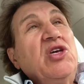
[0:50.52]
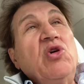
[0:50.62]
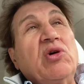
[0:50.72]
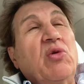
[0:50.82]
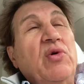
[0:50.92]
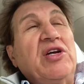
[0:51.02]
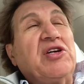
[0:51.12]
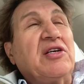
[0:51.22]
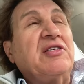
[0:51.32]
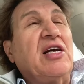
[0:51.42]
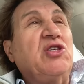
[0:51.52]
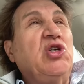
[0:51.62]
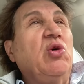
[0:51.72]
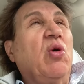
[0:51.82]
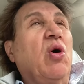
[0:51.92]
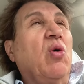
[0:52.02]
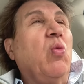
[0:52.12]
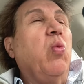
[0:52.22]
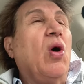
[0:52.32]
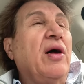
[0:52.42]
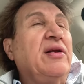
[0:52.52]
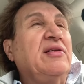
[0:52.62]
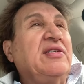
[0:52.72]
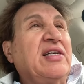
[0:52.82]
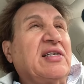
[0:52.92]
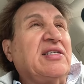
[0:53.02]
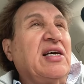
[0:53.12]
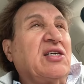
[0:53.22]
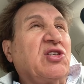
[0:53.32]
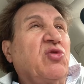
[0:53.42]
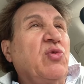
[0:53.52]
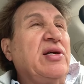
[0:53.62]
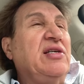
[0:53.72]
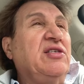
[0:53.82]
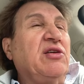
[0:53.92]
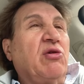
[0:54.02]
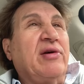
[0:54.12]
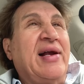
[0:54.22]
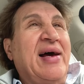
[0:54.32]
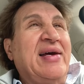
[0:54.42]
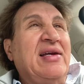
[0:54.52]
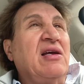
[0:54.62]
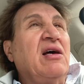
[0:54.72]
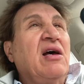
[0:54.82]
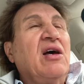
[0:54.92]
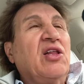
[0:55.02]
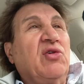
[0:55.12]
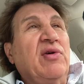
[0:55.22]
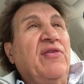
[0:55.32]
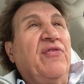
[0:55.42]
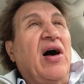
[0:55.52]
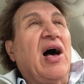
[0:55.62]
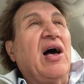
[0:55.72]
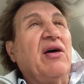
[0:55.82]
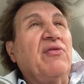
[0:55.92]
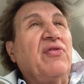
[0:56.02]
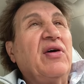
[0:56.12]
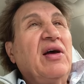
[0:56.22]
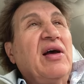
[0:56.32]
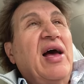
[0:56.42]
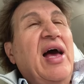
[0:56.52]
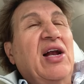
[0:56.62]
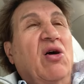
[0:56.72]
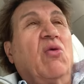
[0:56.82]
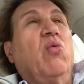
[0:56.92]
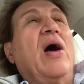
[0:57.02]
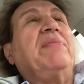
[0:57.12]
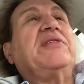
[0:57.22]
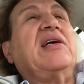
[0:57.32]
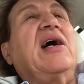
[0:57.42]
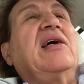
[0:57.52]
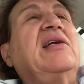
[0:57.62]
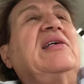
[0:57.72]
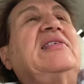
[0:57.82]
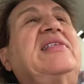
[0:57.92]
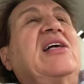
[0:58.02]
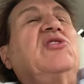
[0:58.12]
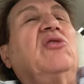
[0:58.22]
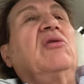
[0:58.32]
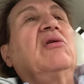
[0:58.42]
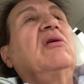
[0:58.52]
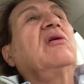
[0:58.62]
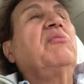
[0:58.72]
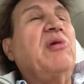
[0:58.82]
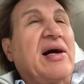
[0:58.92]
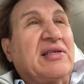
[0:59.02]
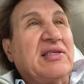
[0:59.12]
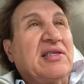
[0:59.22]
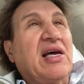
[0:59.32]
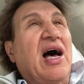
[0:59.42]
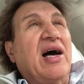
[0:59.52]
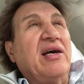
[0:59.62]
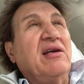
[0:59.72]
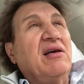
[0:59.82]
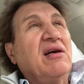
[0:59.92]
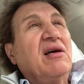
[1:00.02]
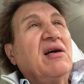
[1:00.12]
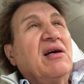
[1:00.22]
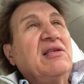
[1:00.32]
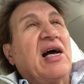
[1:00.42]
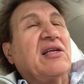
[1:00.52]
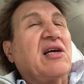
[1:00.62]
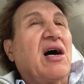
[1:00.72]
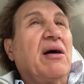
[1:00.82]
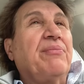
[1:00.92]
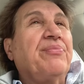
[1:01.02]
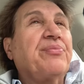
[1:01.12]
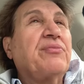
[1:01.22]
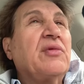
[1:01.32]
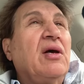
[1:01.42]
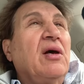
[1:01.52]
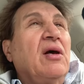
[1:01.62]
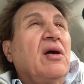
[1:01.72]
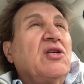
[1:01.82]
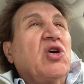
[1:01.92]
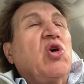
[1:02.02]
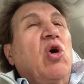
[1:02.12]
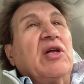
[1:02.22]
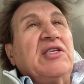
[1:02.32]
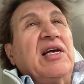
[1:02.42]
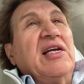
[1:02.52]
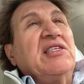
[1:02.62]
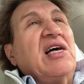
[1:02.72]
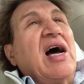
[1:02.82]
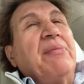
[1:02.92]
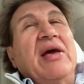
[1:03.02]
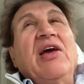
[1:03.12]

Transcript: You can reach us at 201 663 0935. And our website is Dental Practice Guide so call us anytime.